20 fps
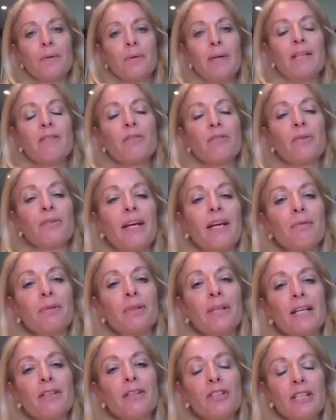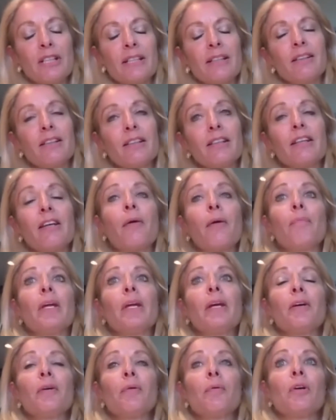on that one actually, that
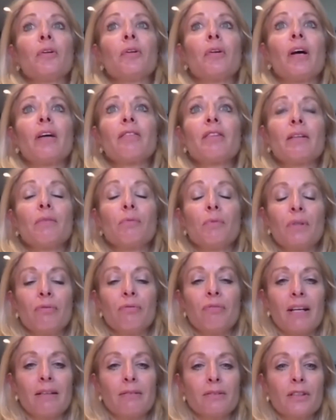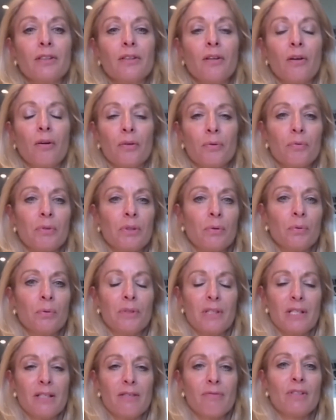what I think we found a lot with all
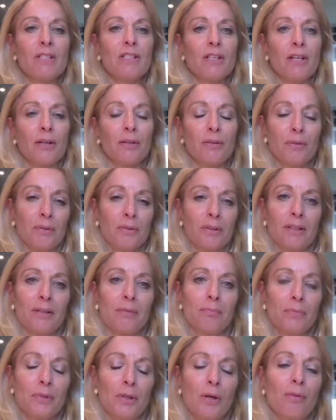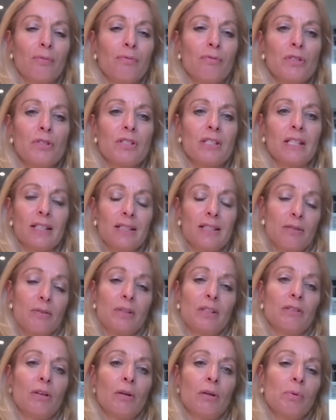these video conferencing is,
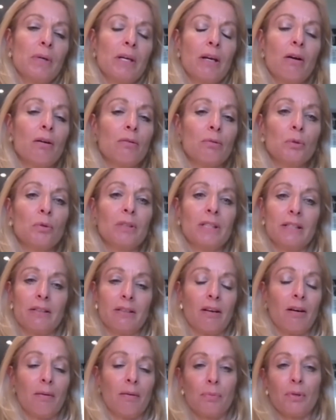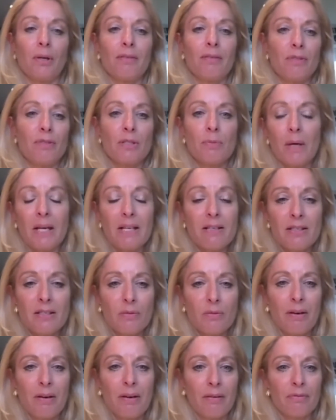you know, we are all in our private
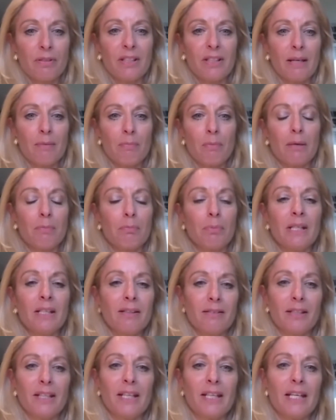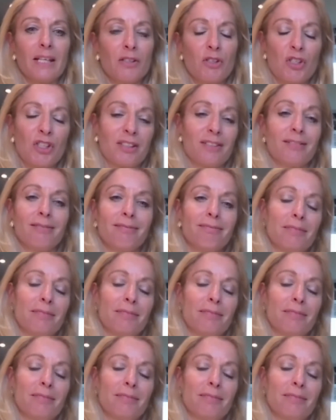spaces wherever they may be, the kitchen, the